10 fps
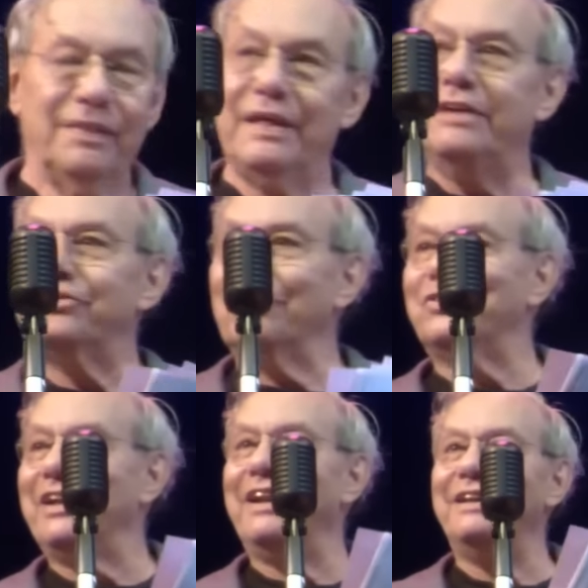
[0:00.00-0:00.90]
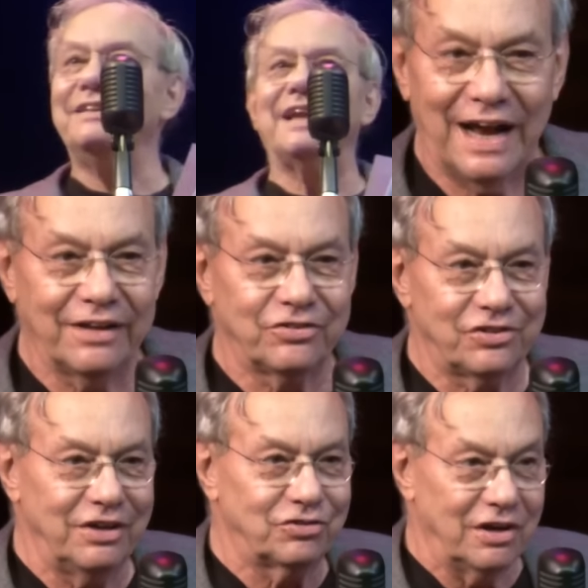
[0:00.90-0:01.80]
They just did it in
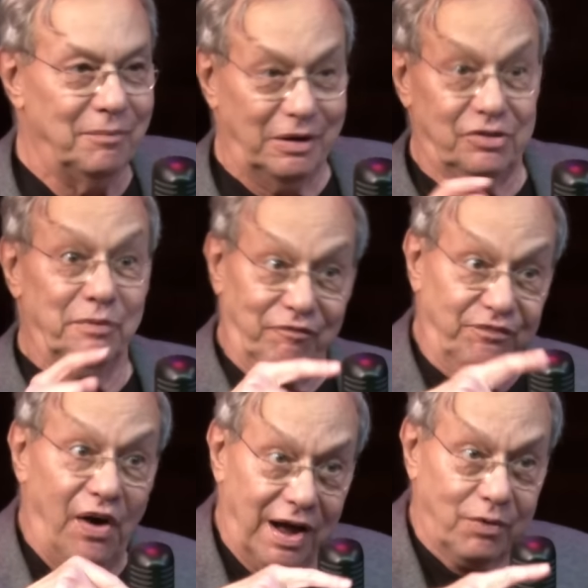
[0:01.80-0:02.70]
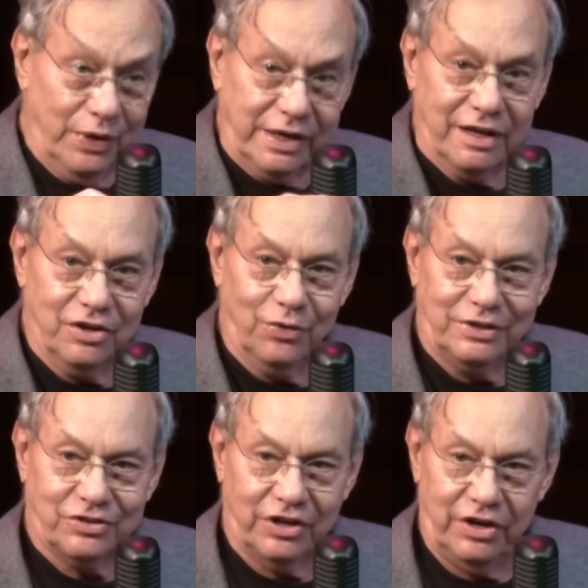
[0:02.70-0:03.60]
Tennessee, so you must have been, fuck, we can do
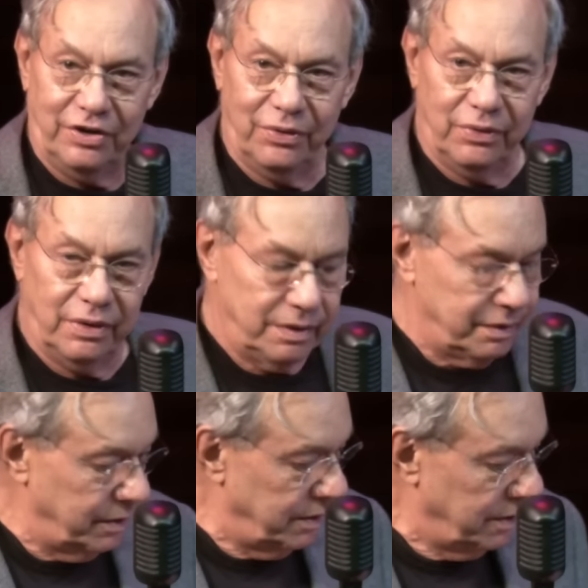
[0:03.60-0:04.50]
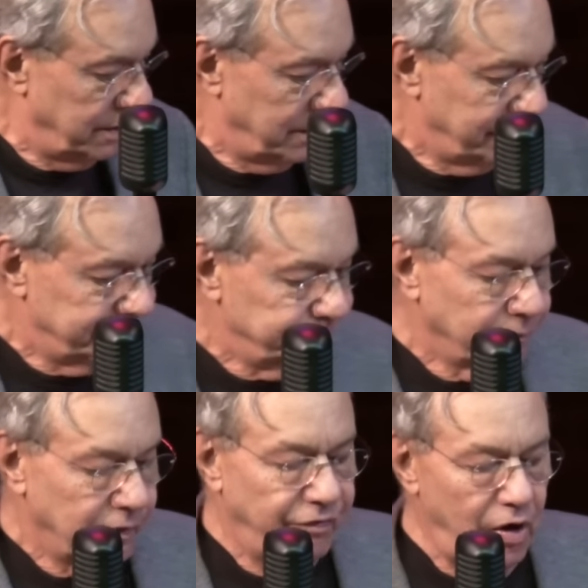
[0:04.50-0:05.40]
it too.
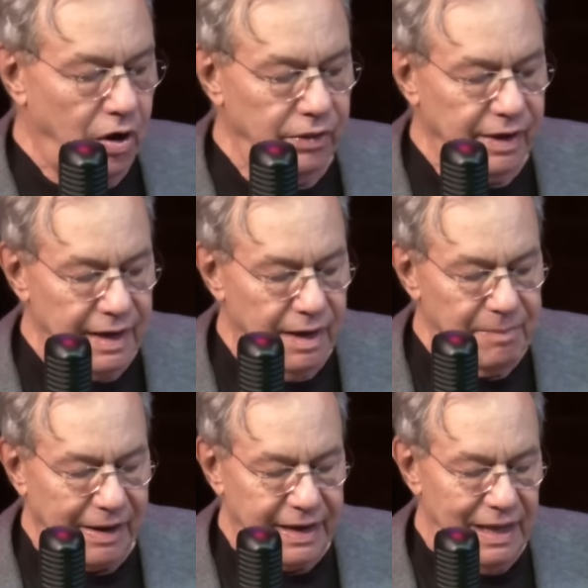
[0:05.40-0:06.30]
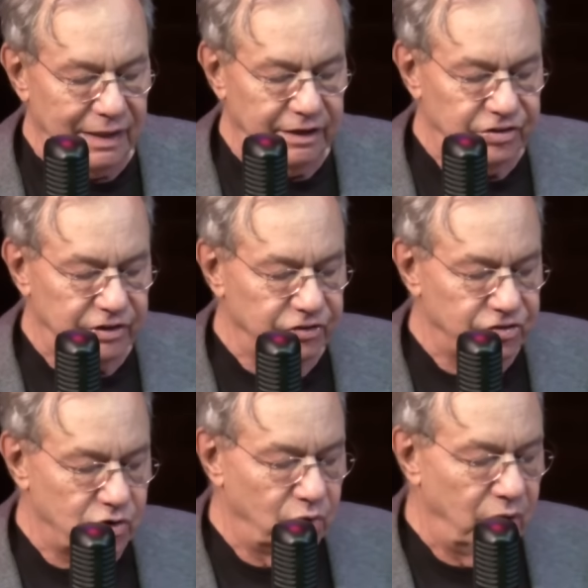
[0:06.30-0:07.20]
Of all my colleagues at the
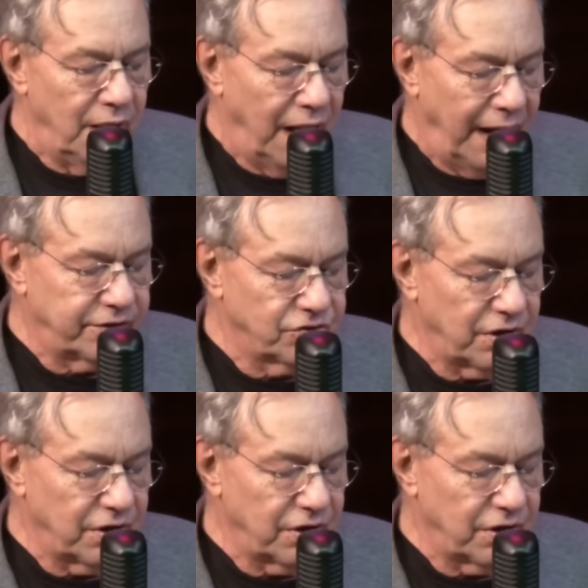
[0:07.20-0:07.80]
school, I can